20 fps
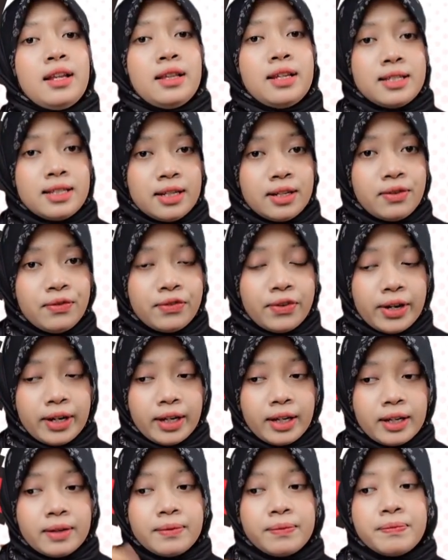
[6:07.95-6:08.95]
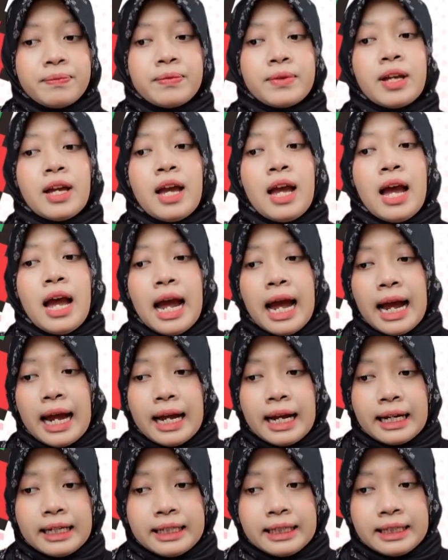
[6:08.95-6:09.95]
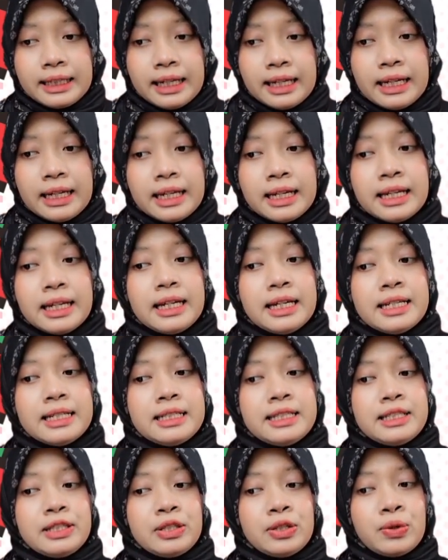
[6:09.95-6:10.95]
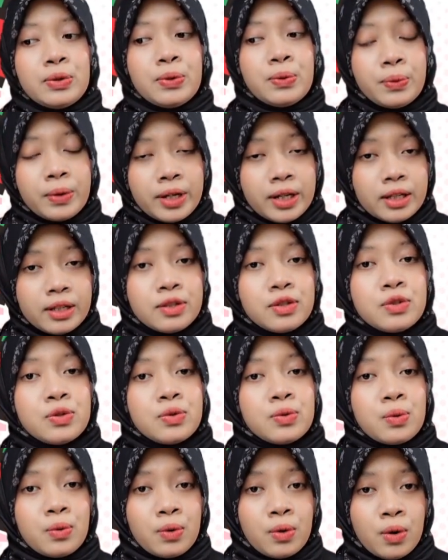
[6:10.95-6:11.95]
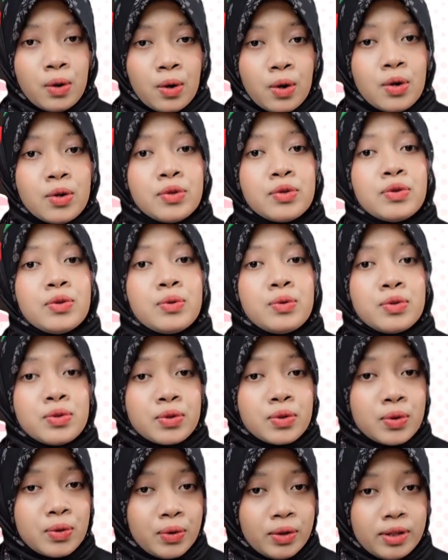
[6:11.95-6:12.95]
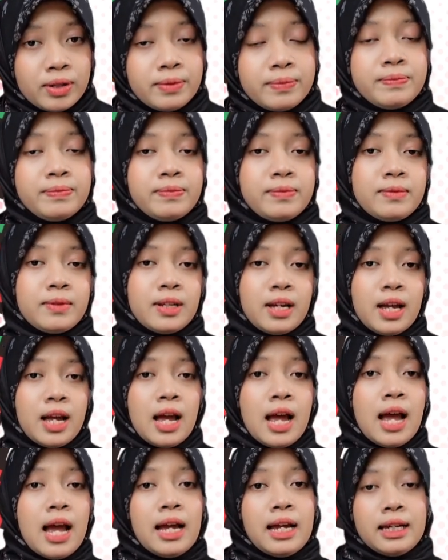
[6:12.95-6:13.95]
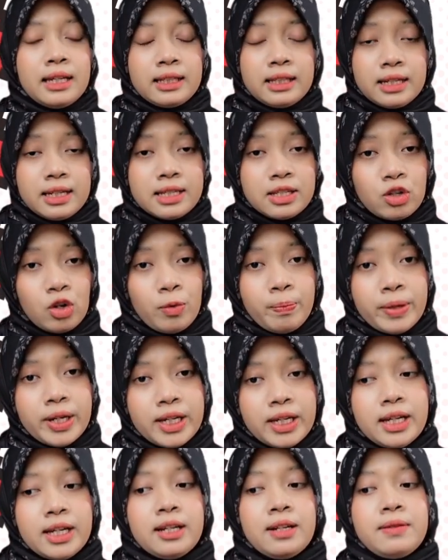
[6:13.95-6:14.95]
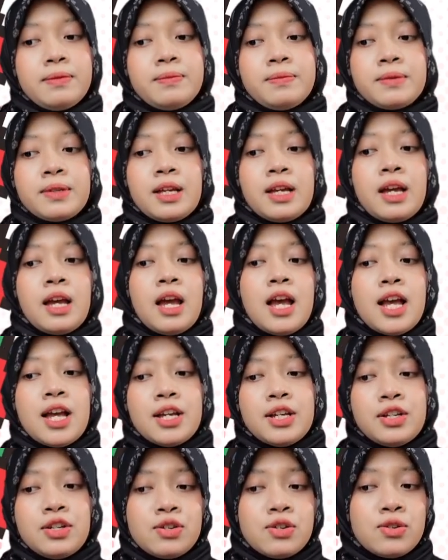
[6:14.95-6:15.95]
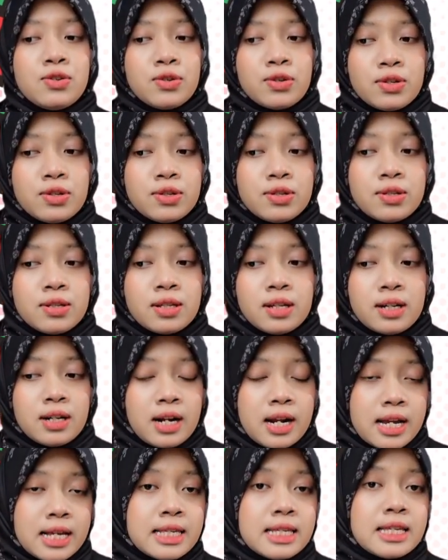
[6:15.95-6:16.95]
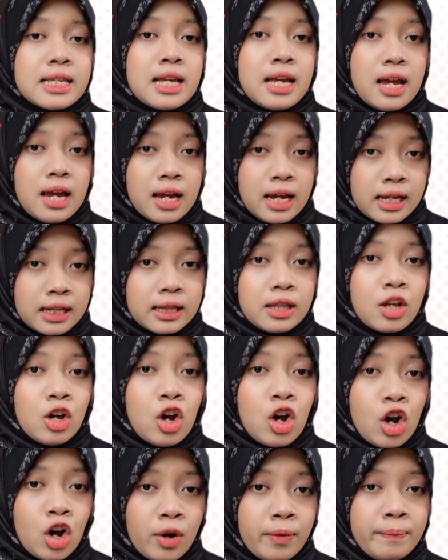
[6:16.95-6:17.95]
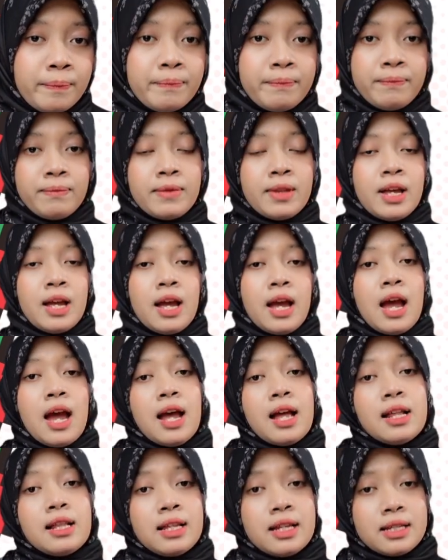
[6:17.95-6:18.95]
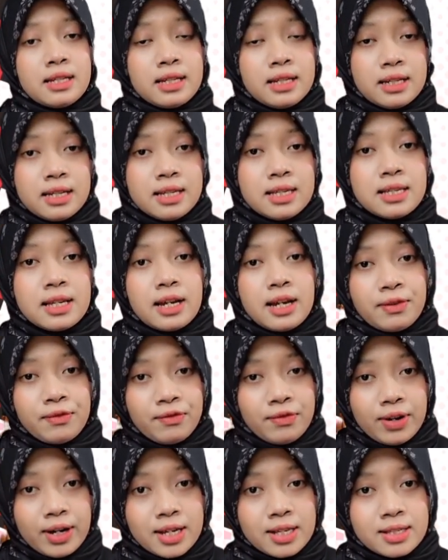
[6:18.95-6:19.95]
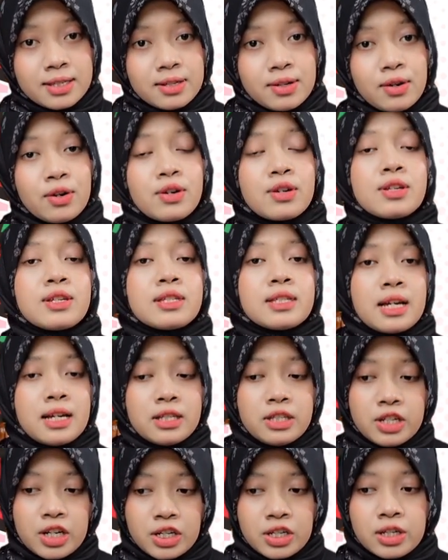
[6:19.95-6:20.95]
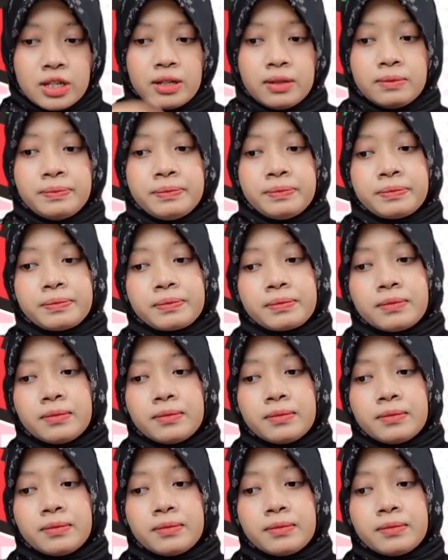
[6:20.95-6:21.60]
Is it fact? I think he is too weak to go to school. It is opinion. You should rest at home. It is advice or suggestion.